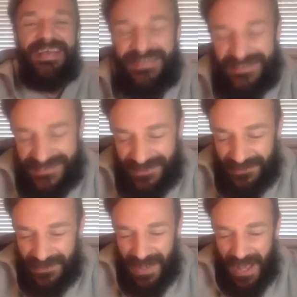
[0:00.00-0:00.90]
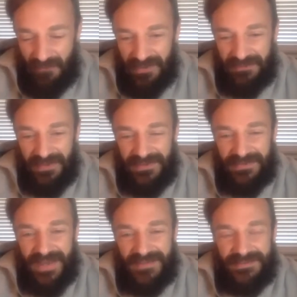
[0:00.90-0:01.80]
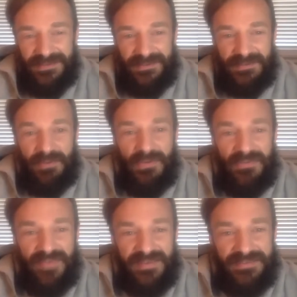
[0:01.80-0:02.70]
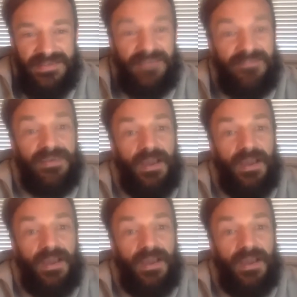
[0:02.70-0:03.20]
And so I wonder what you guys do to motivate yourself.